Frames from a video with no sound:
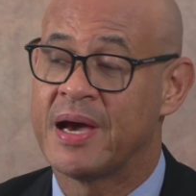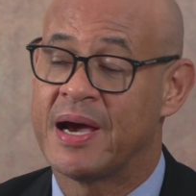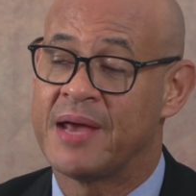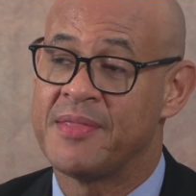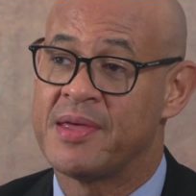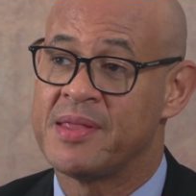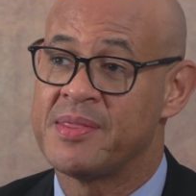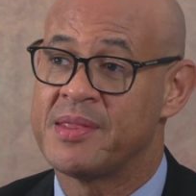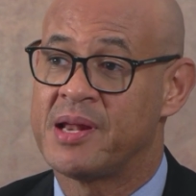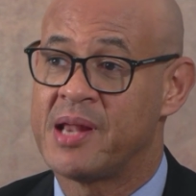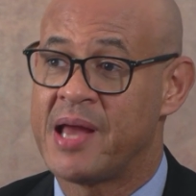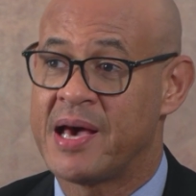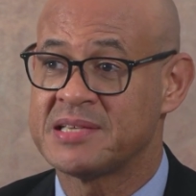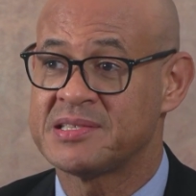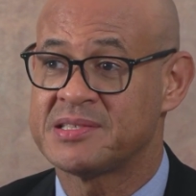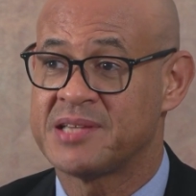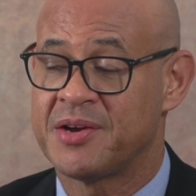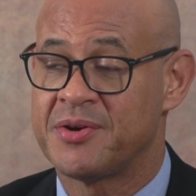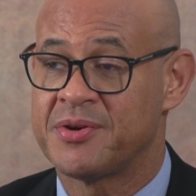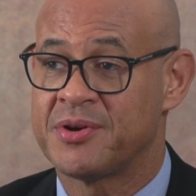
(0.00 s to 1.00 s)
And then the
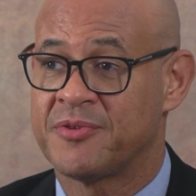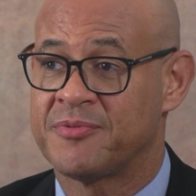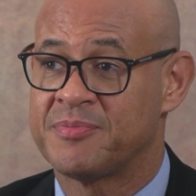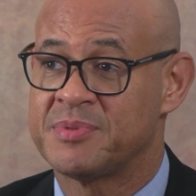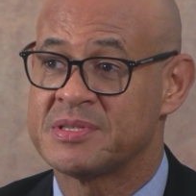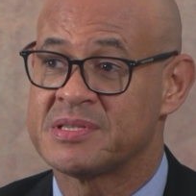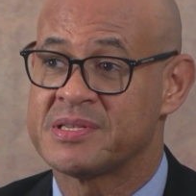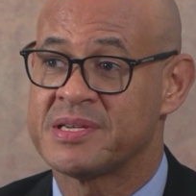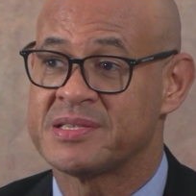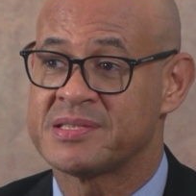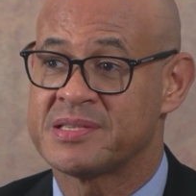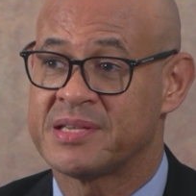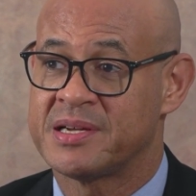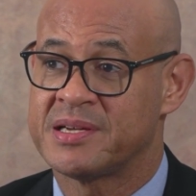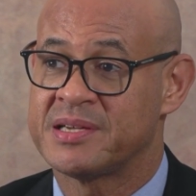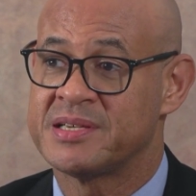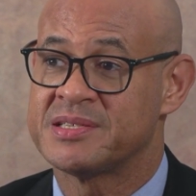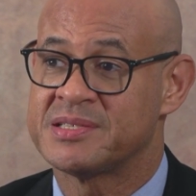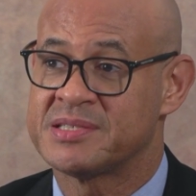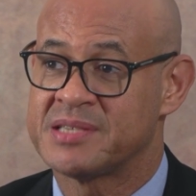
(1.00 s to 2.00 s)
last area of business
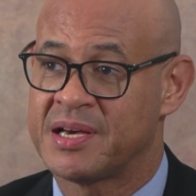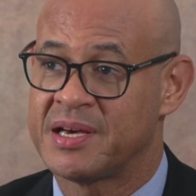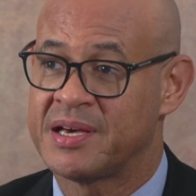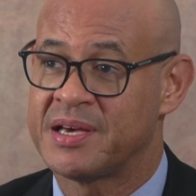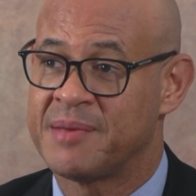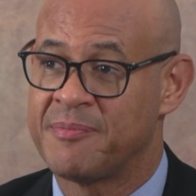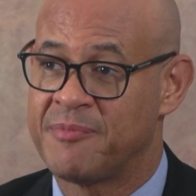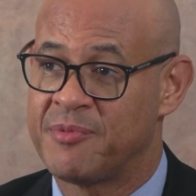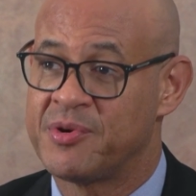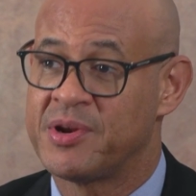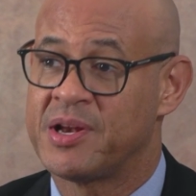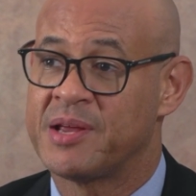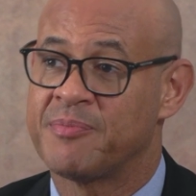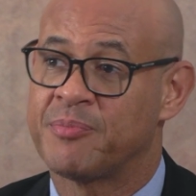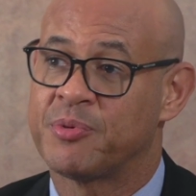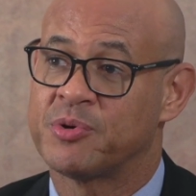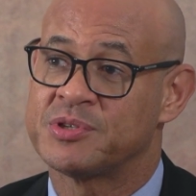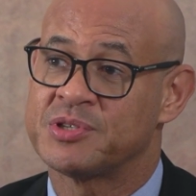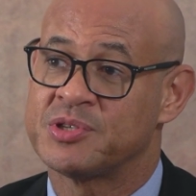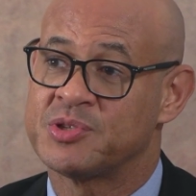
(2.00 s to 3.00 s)
that is really
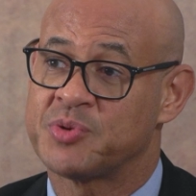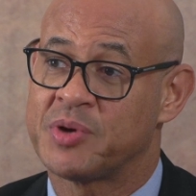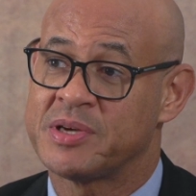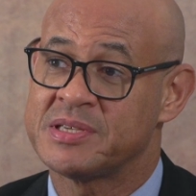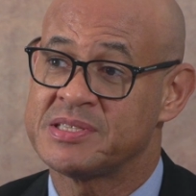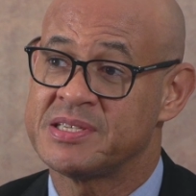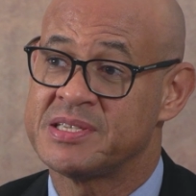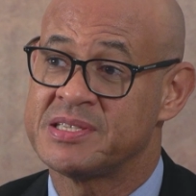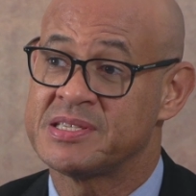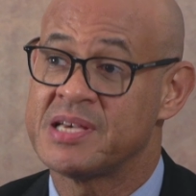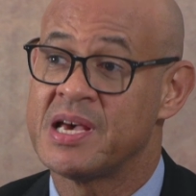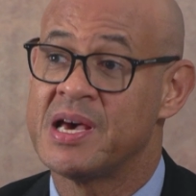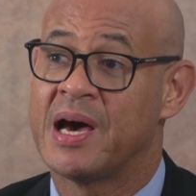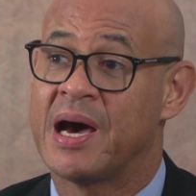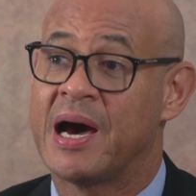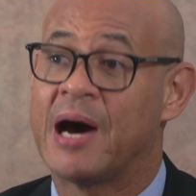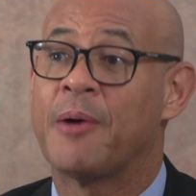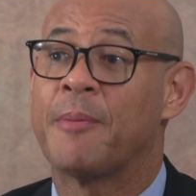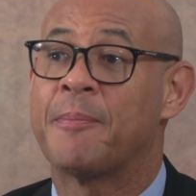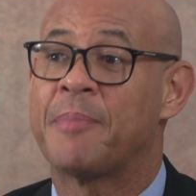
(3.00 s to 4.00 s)
important to us is
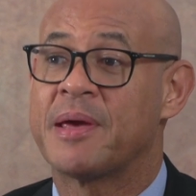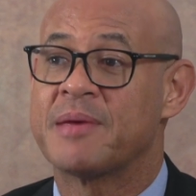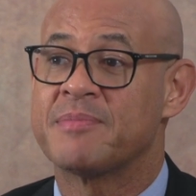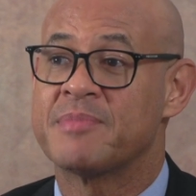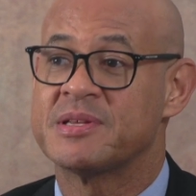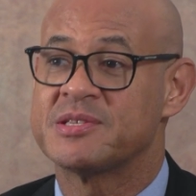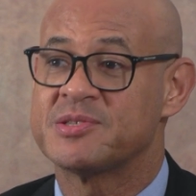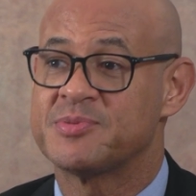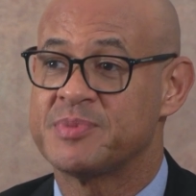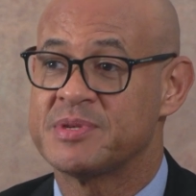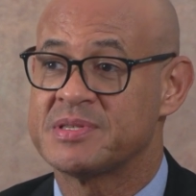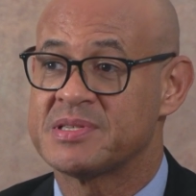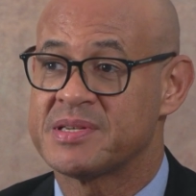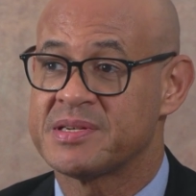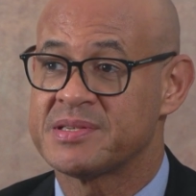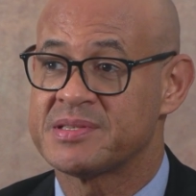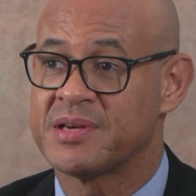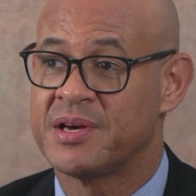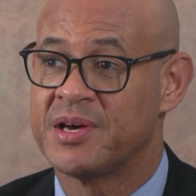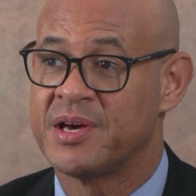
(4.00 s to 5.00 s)
our payments
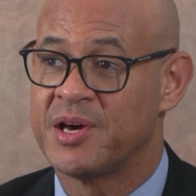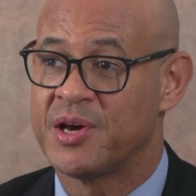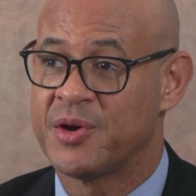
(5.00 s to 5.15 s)
business.